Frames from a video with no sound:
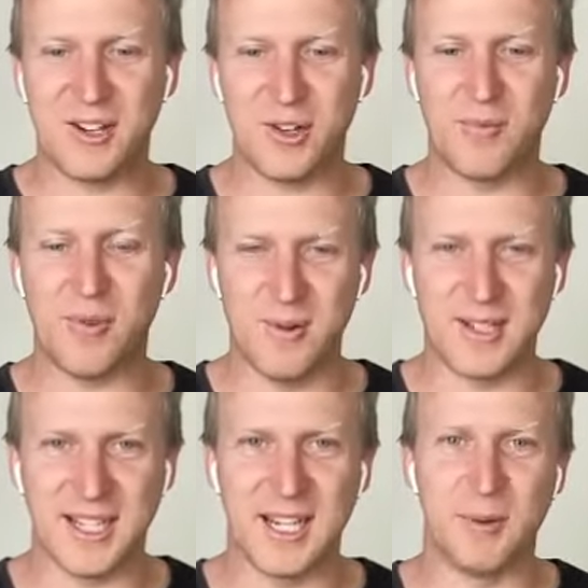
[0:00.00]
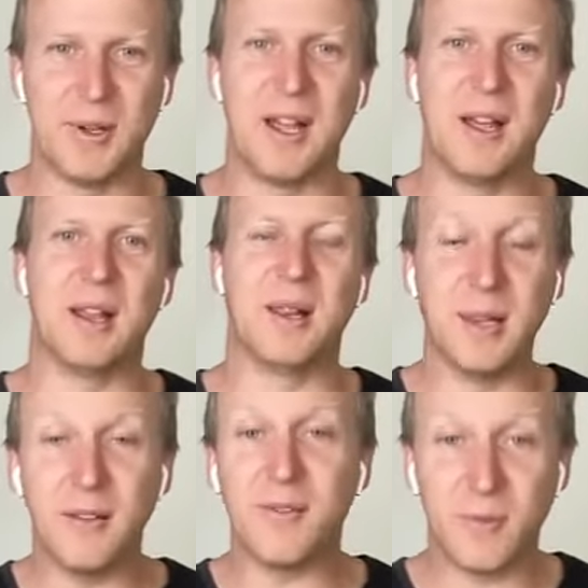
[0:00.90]
God promised that He would
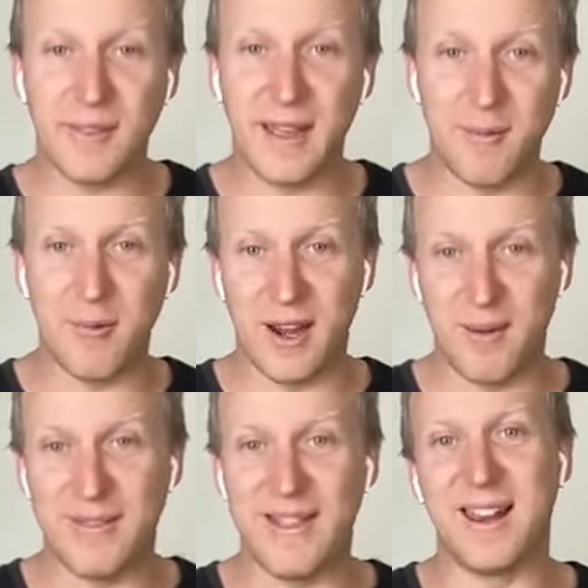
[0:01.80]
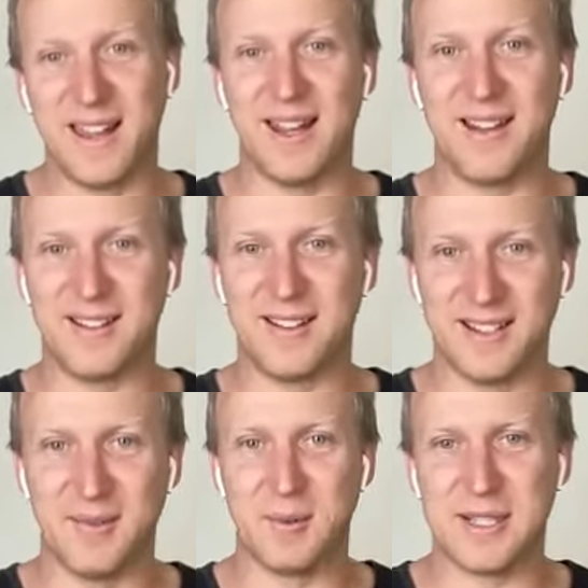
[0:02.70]
live with Abraham in that land, like
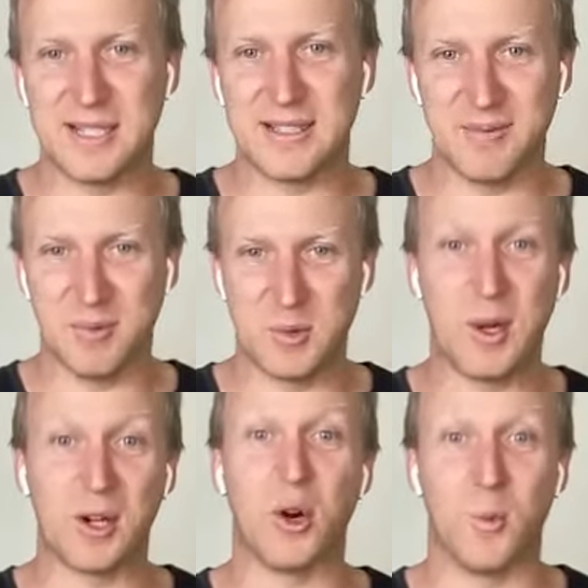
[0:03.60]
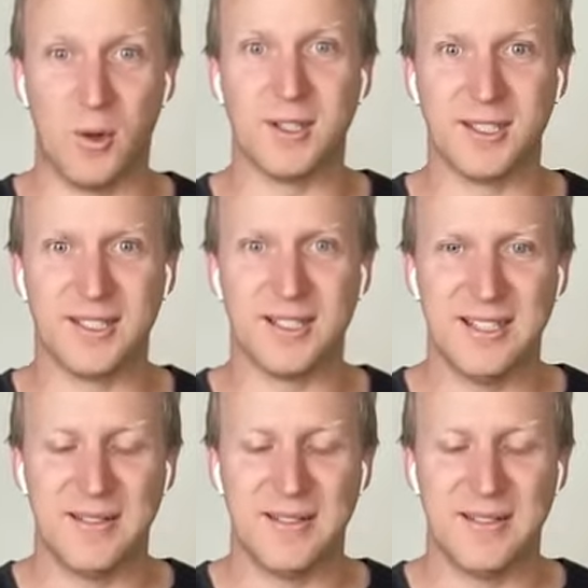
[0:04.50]
it was where God was.